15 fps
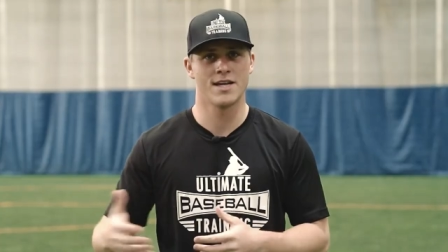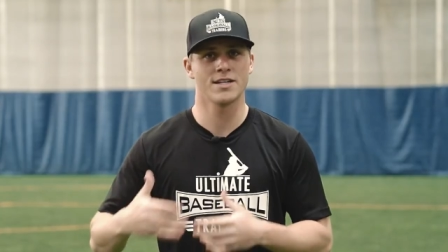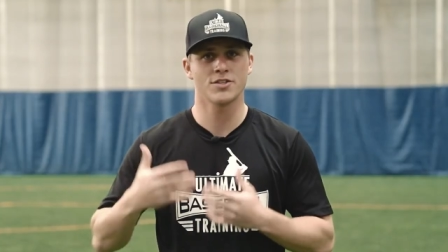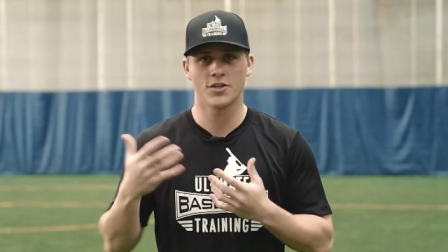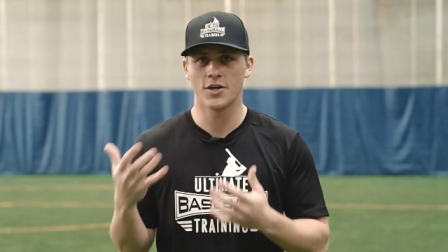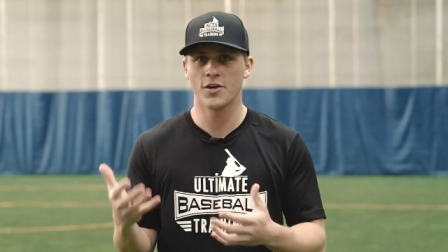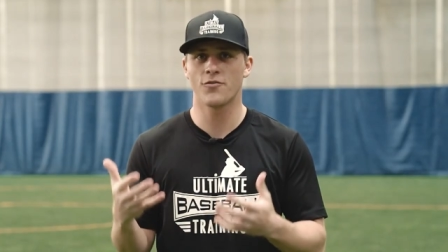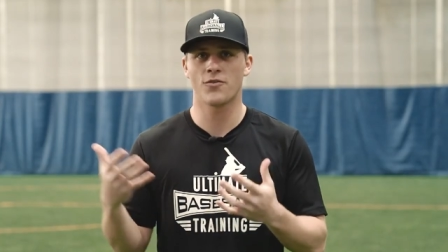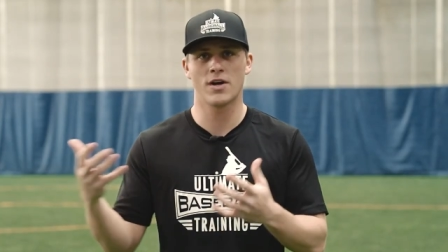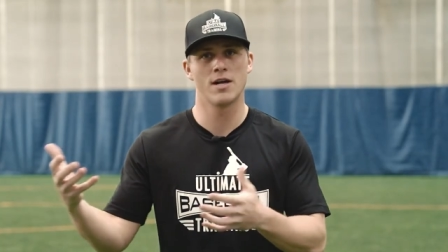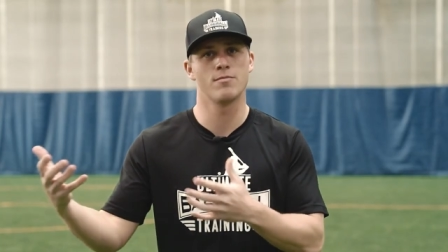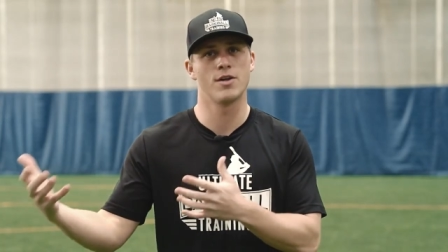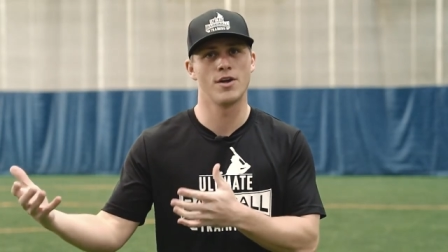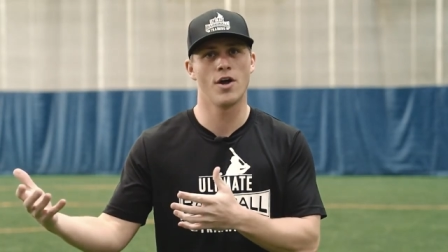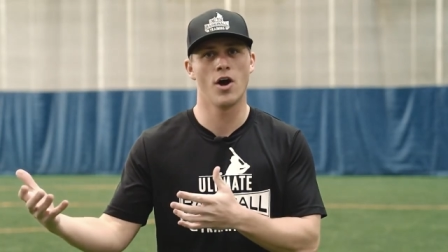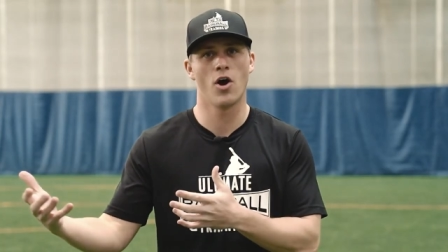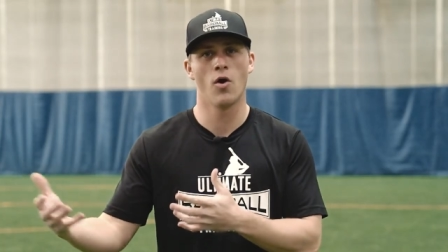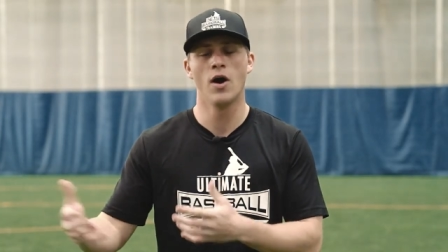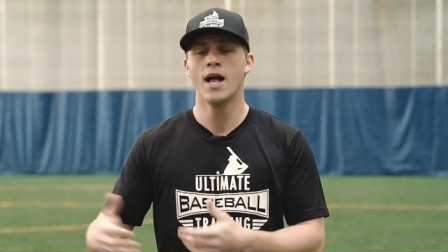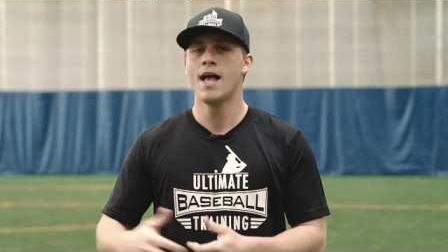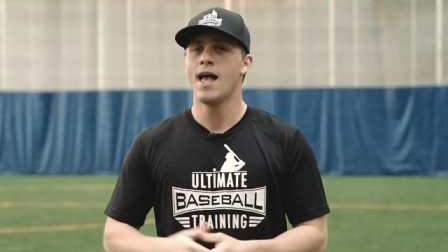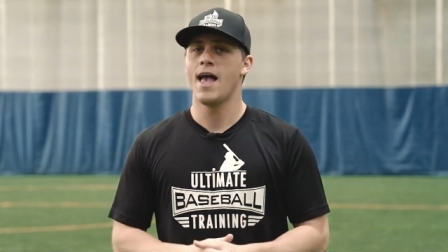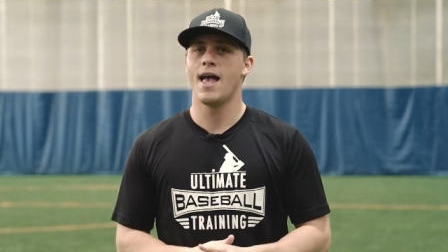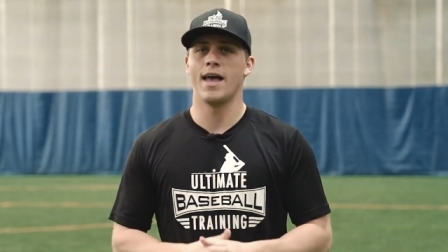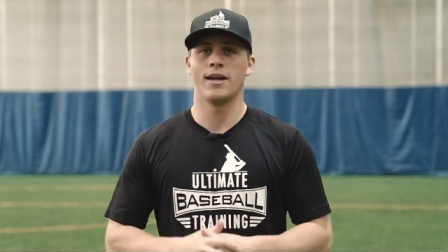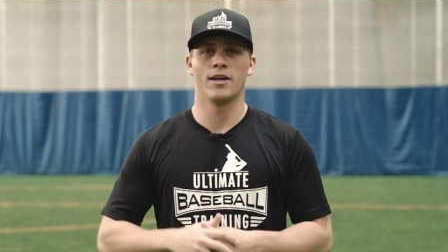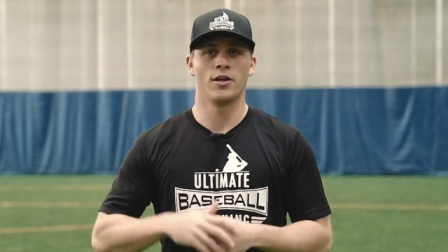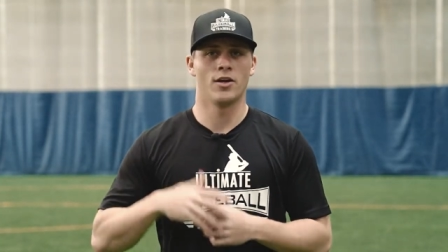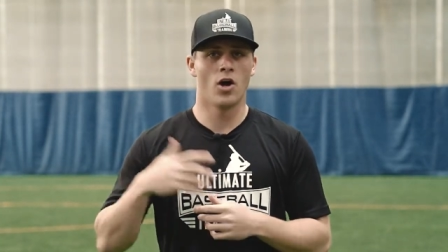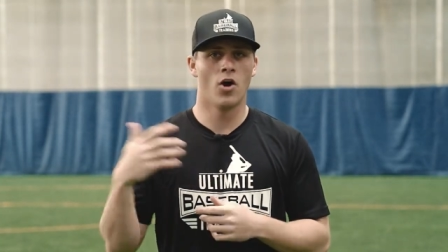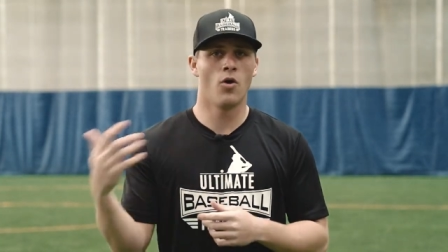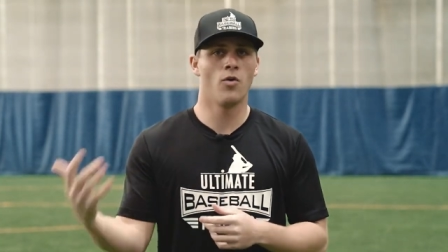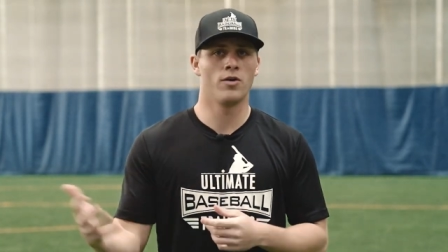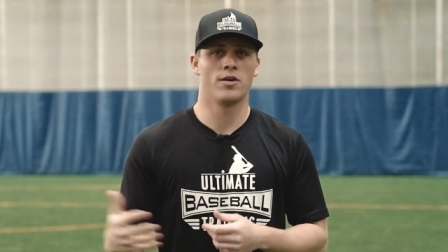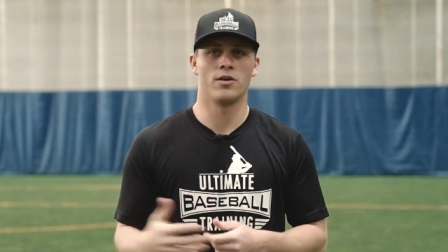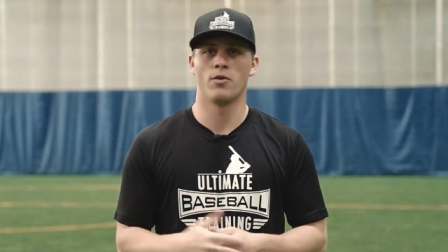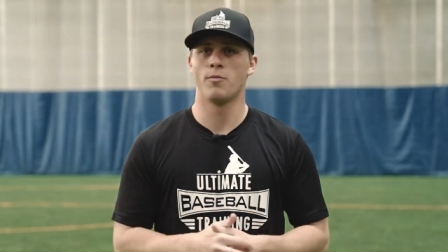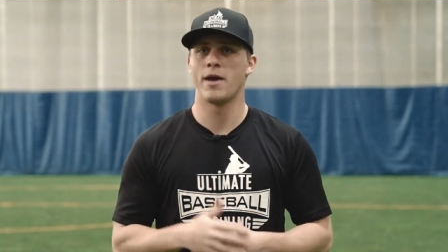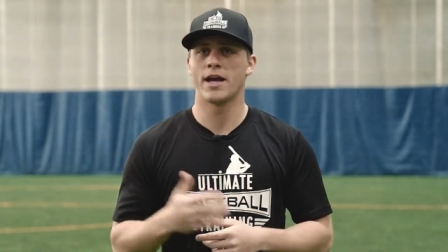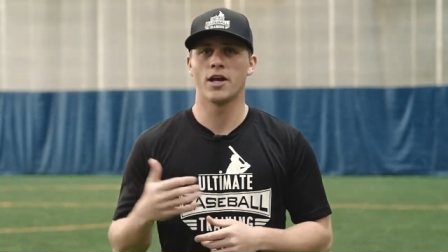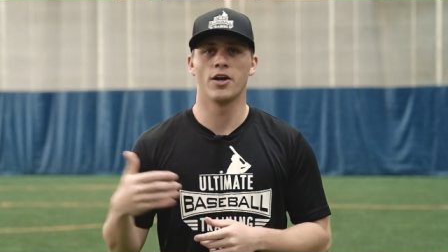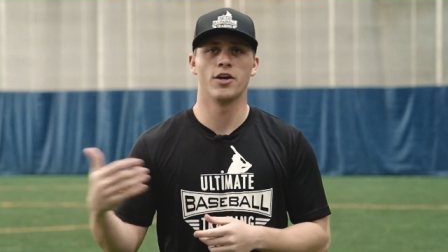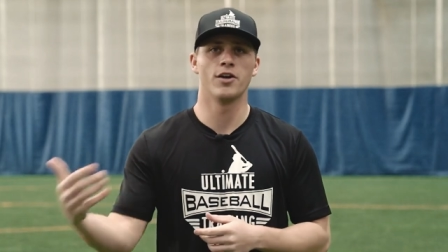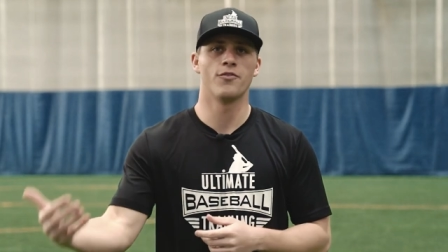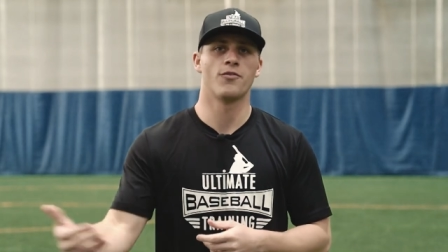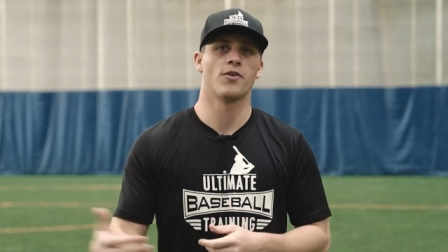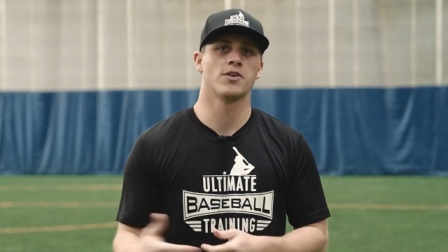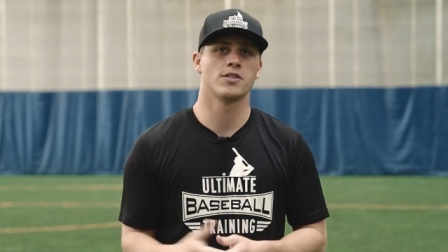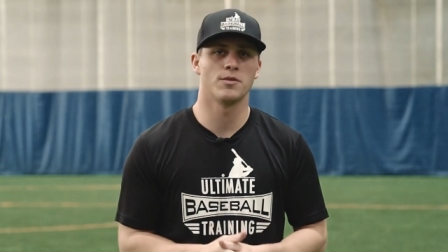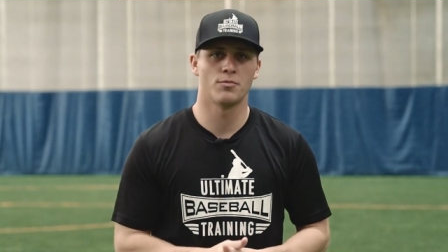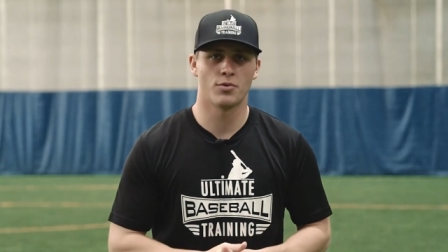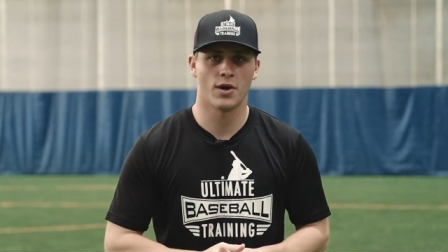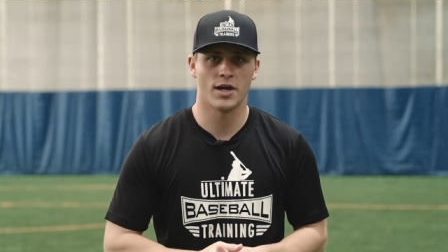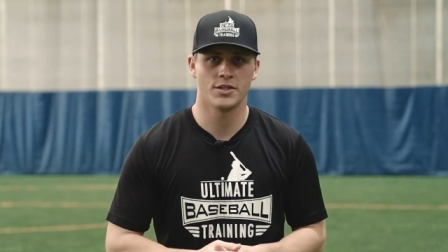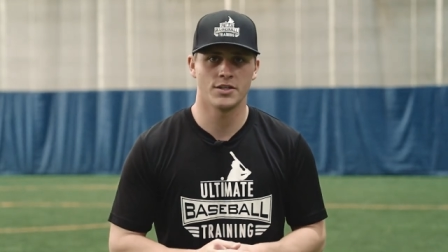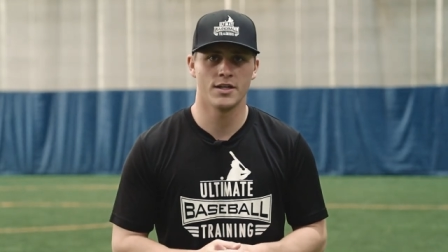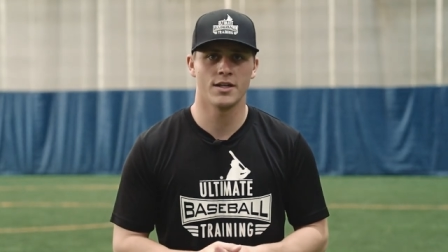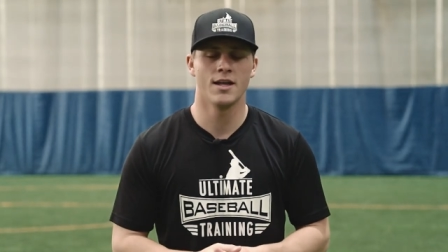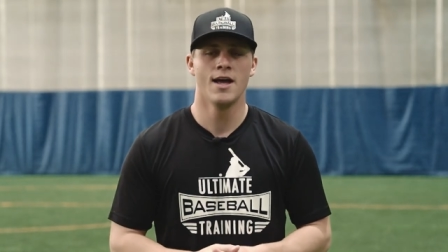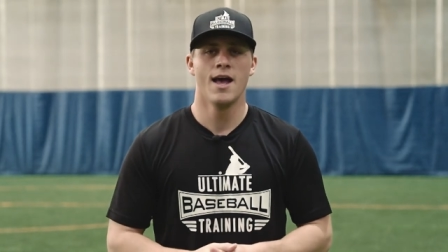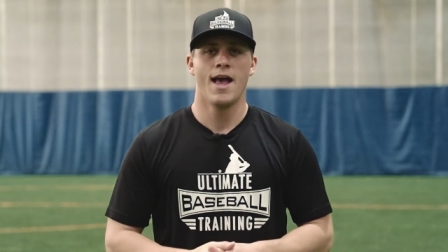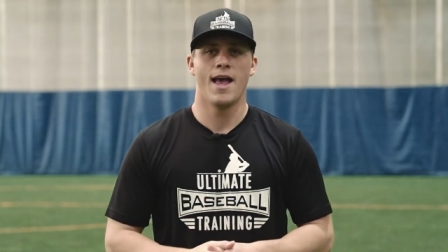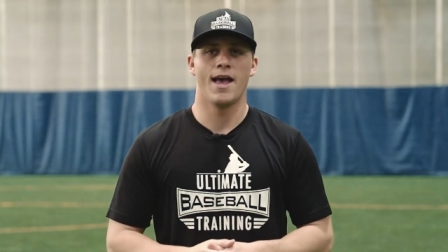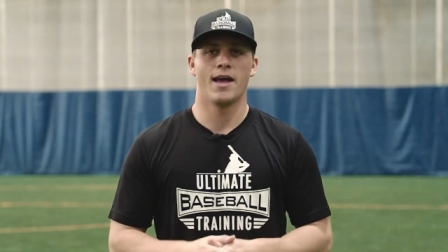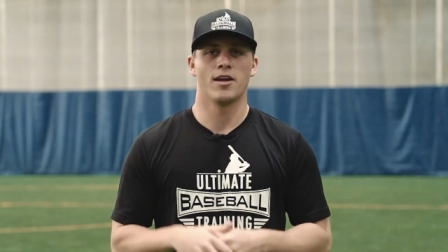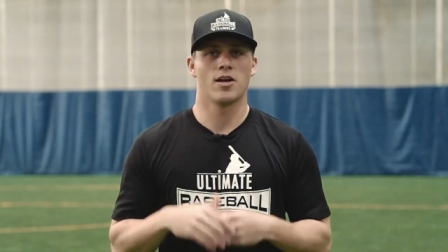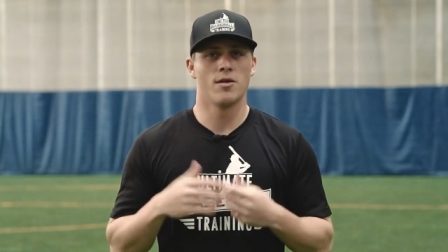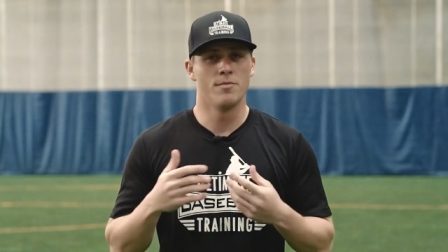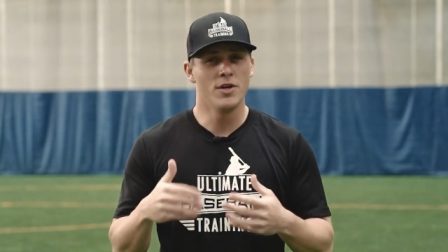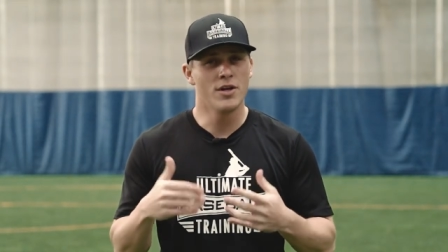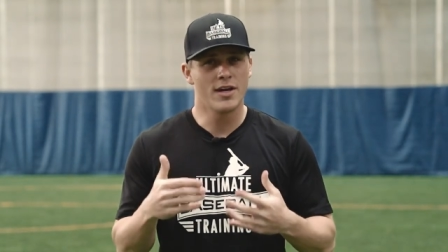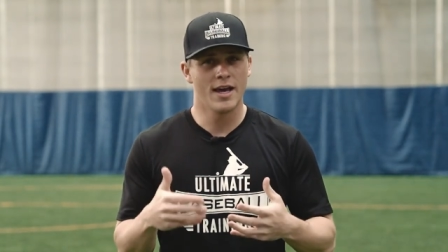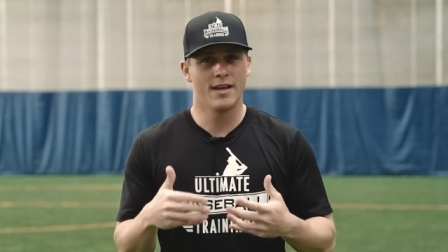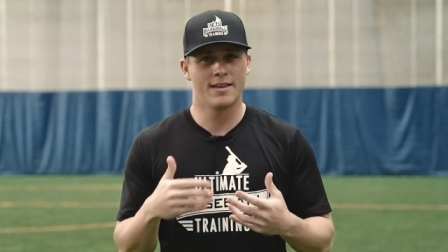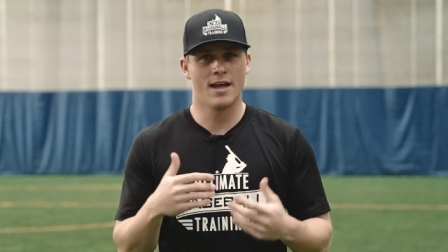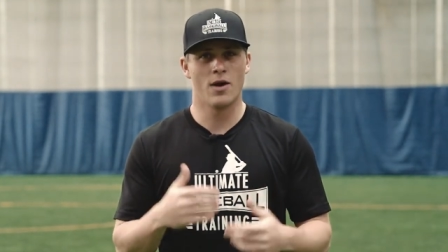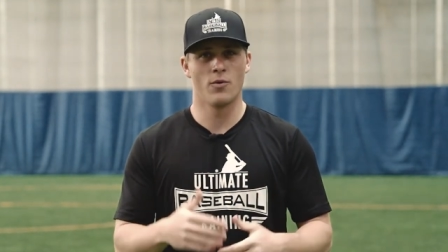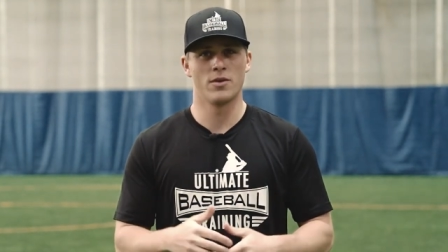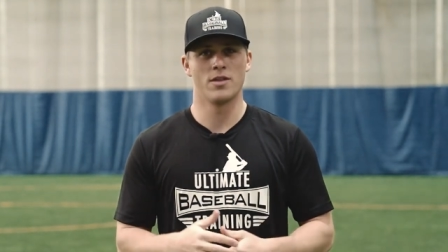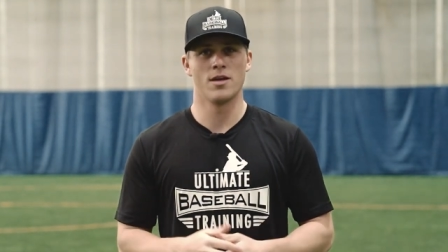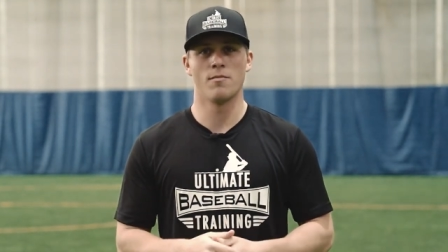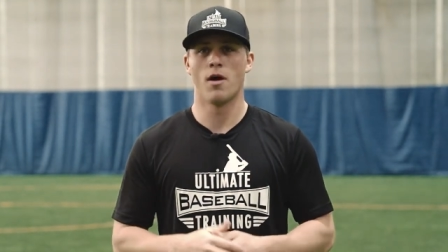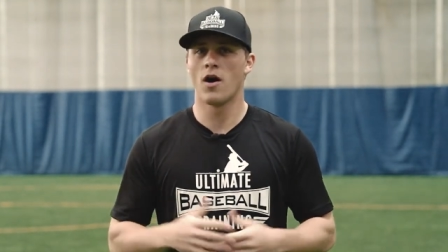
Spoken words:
that's good for him to know and go, you know, make a good first impression and communicate that with him.